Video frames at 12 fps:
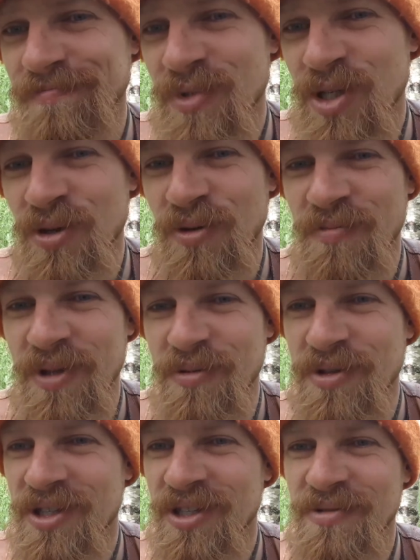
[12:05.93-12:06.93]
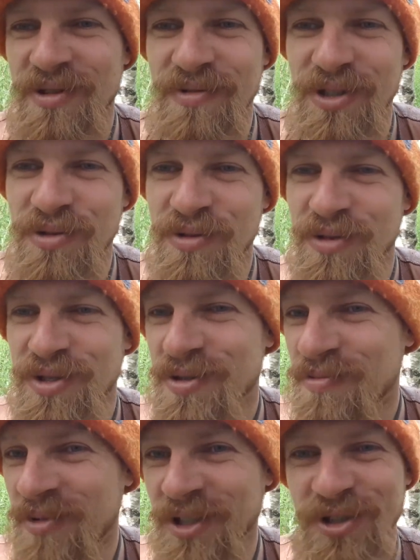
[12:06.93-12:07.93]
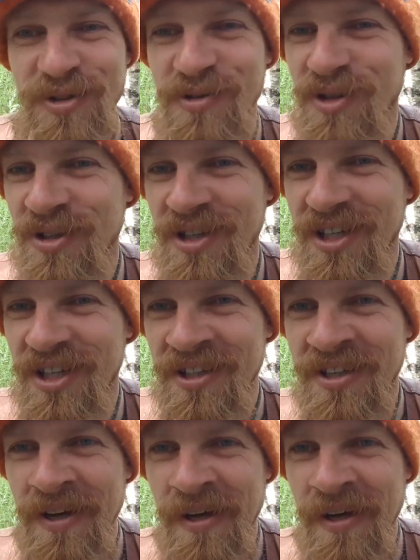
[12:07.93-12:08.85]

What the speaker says: So that was it. The video goes much too long again.